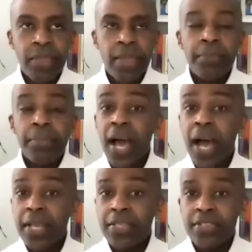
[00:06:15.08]
and be
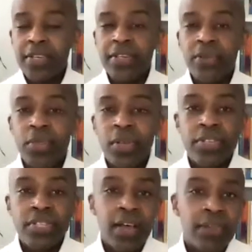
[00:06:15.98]
honest with
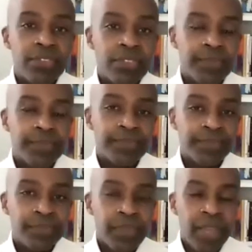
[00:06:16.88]
ourselves.
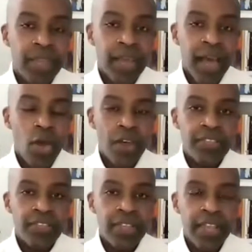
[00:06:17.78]
I
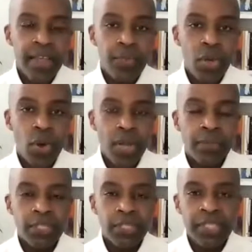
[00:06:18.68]
often say that we all
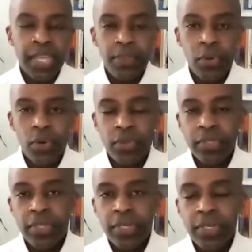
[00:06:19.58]
come to the table
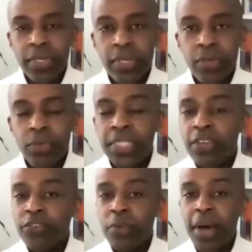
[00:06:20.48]
with
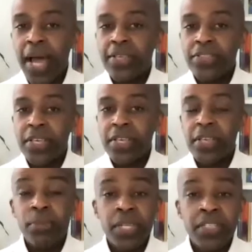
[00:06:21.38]
different biases,
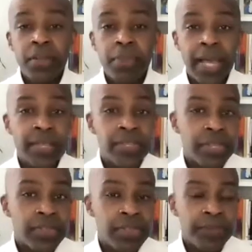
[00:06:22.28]
implicit
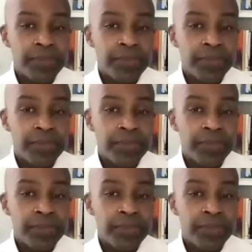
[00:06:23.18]
biases.